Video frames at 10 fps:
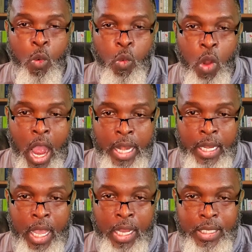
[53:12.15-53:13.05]
one
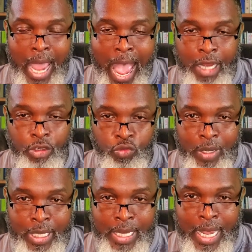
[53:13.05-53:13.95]

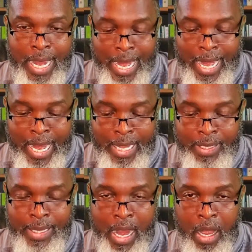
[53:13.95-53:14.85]
doctrine
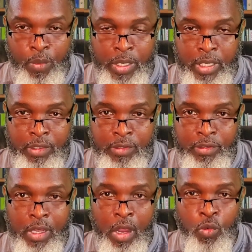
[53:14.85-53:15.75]
in
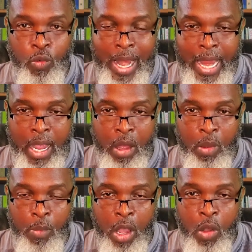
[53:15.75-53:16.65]
Darius'
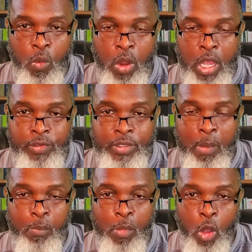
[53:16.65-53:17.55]
realm was the
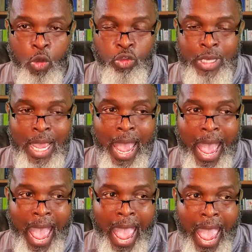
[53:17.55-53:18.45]
Most
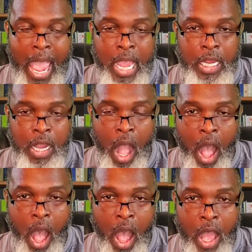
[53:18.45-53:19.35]
High
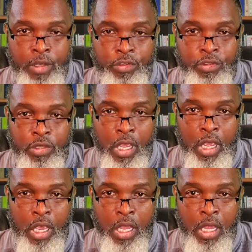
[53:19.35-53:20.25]
God's
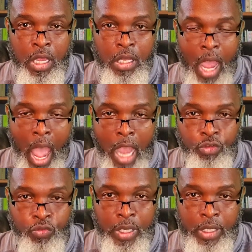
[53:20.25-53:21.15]

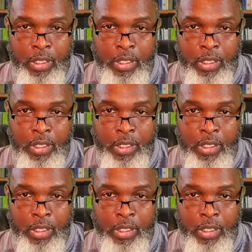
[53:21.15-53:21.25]
doctrine.